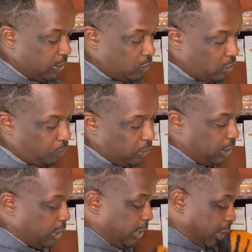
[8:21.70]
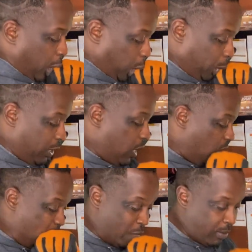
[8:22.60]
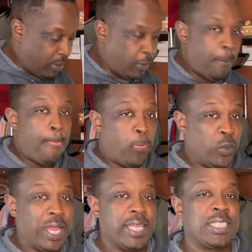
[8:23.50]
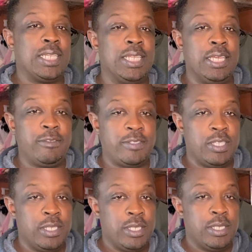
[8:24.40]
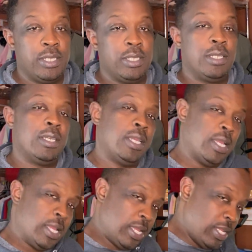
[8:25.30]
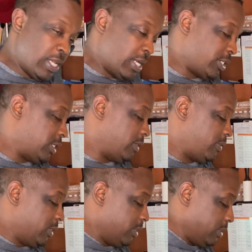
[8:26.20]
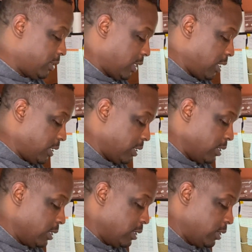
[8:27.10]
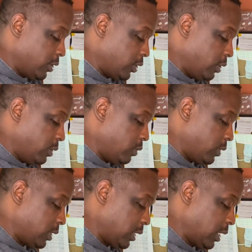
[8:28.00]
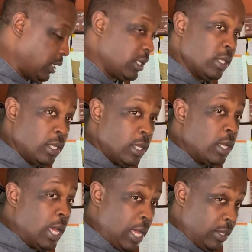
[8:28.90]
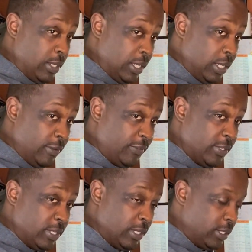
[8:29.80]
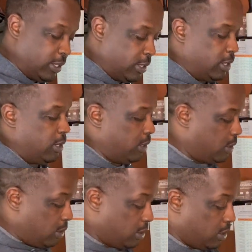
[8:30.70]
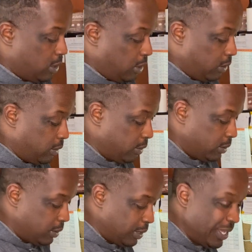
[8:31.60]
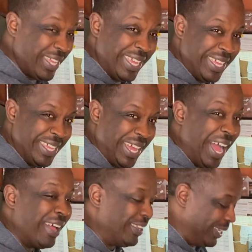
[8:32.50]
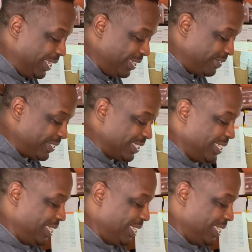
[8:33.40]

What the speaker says: be doing pretty good. All right. Remember, we like to lift and not shift. Okay. So once again, I'll lift. I'll lift.